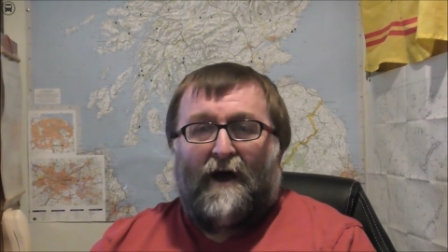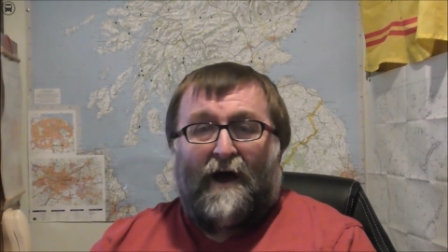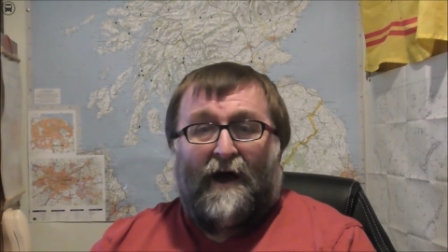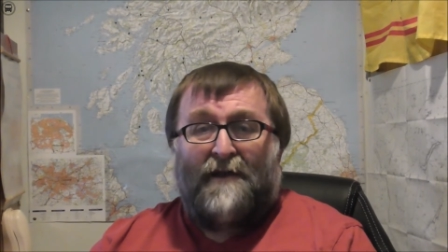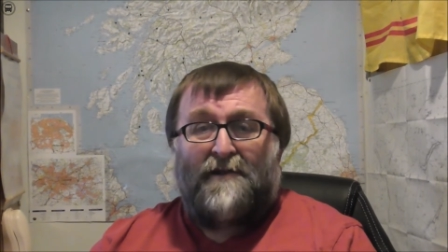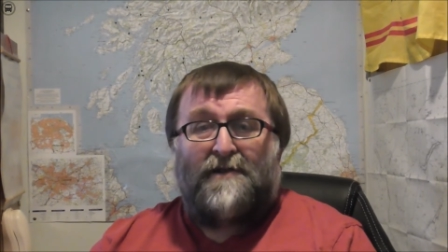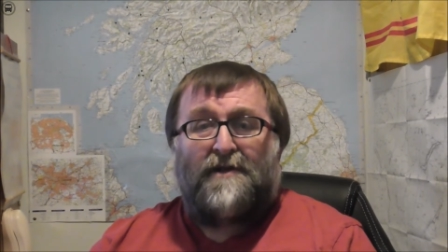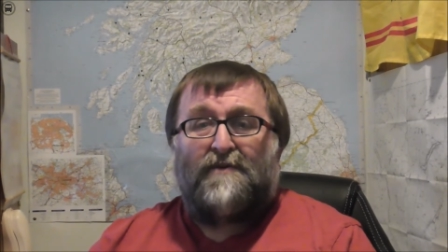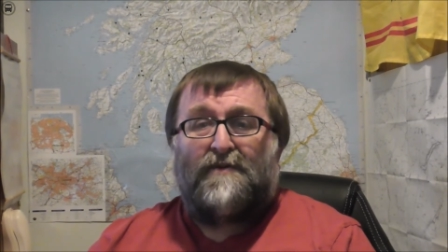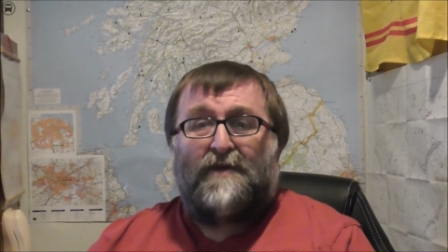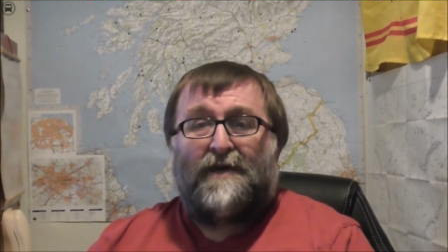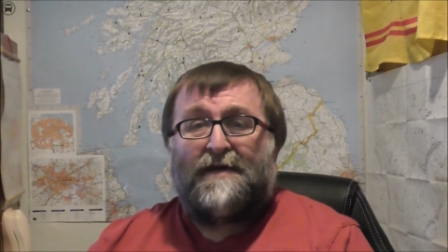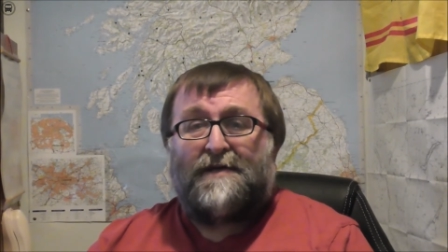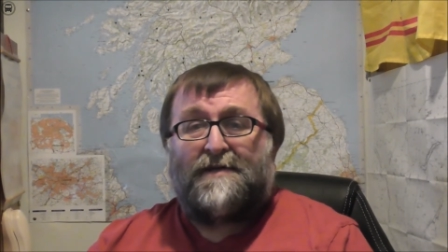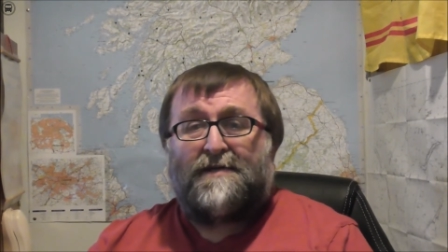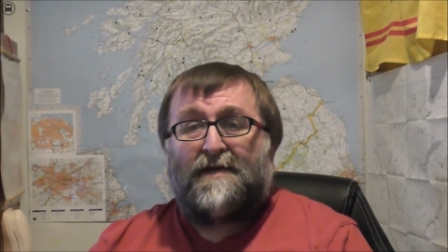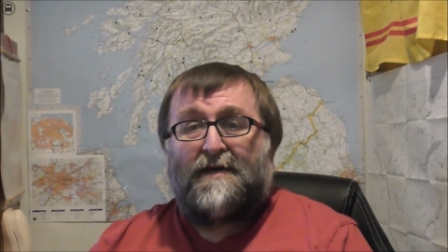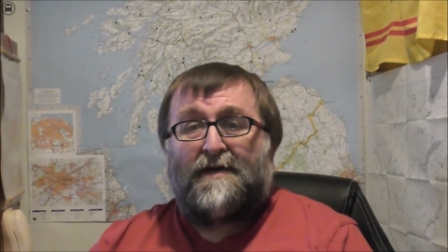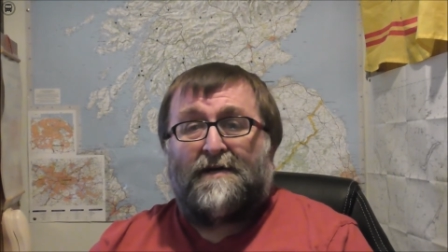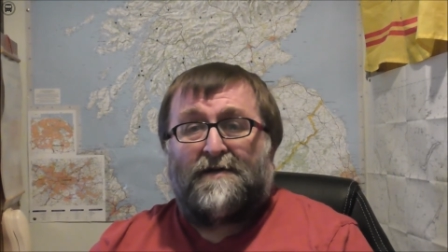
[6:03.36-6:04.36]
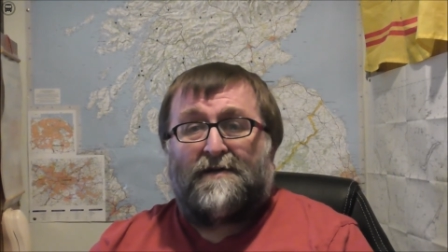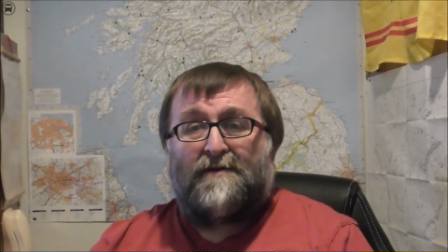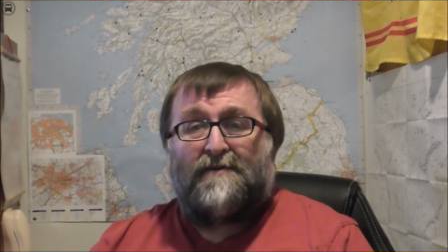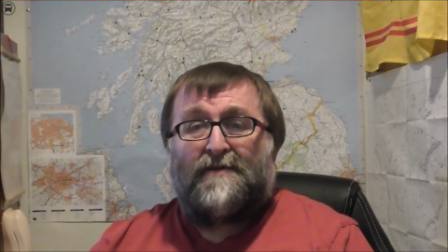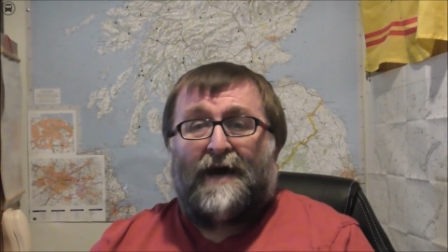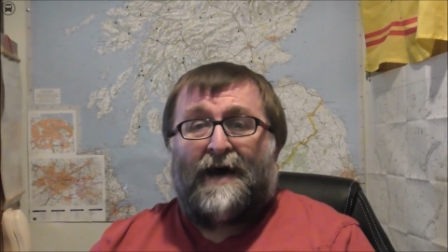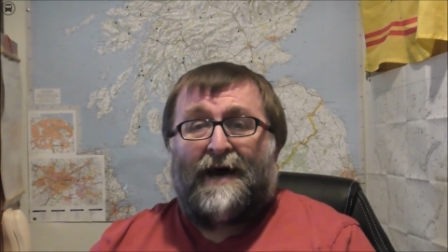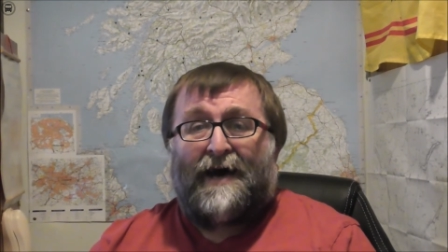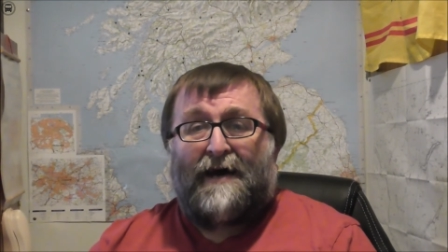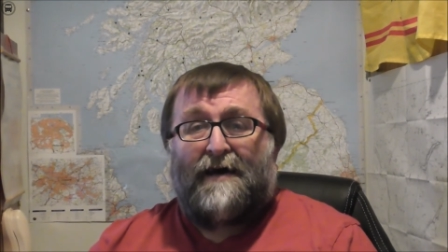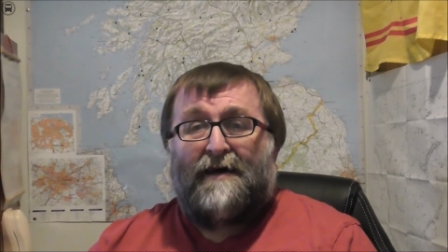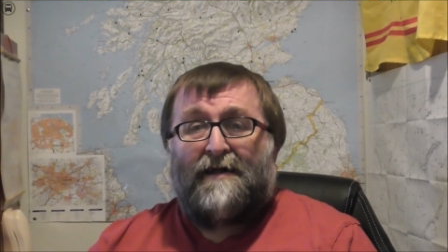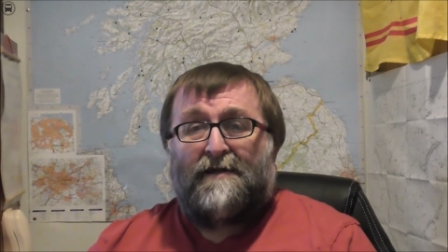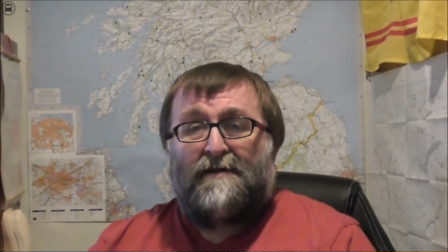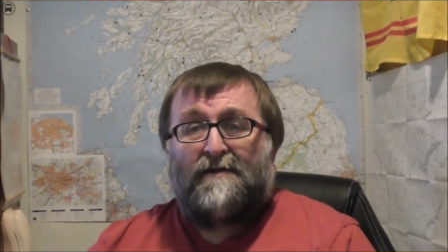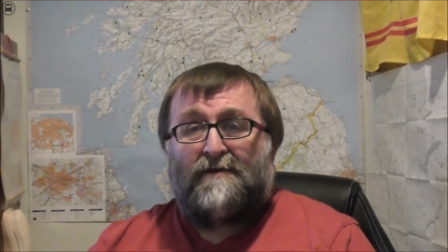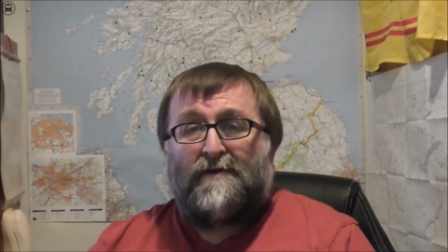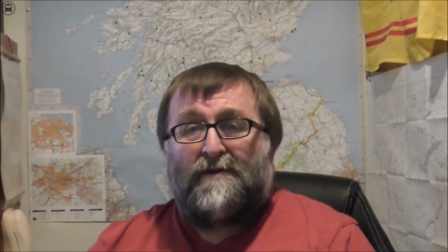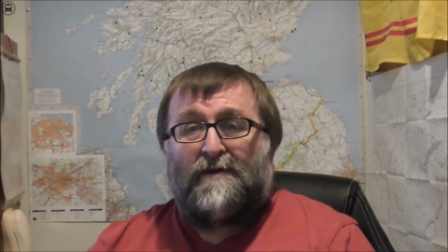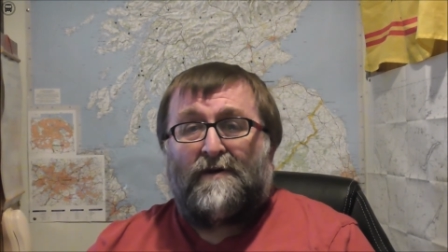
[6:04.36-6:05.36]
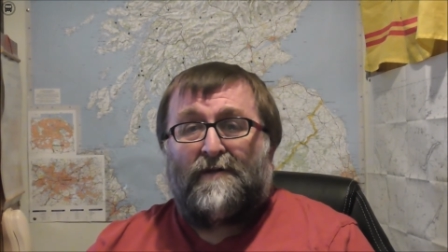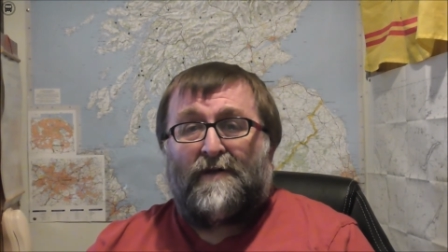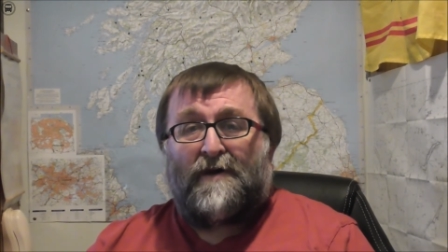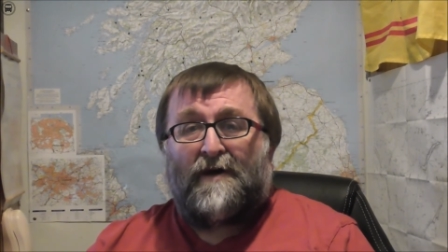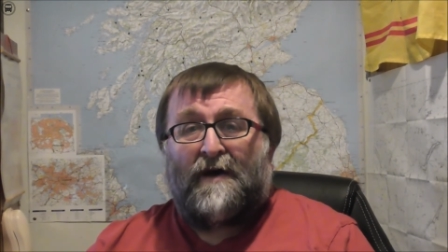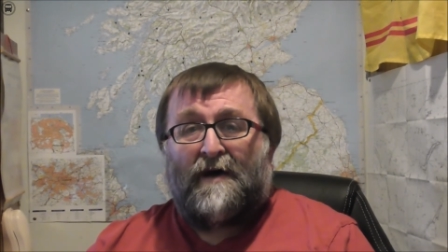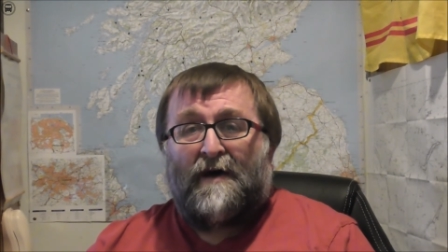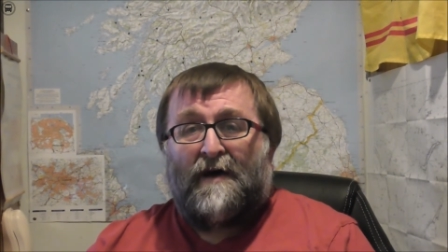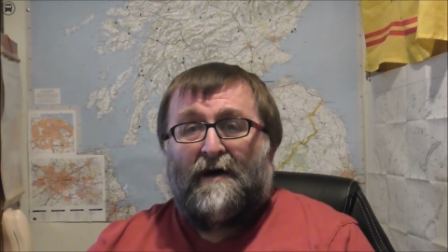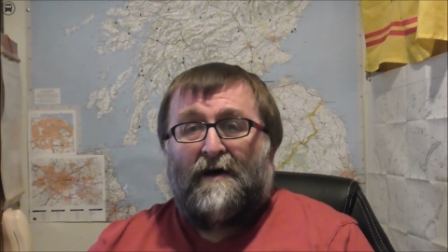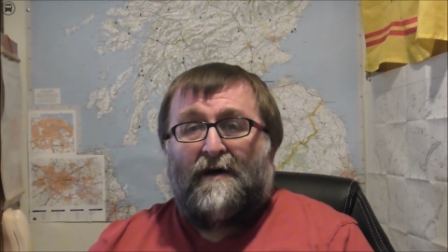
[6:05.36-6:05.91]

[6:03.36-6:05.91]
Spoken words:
and do this and do that and do the other.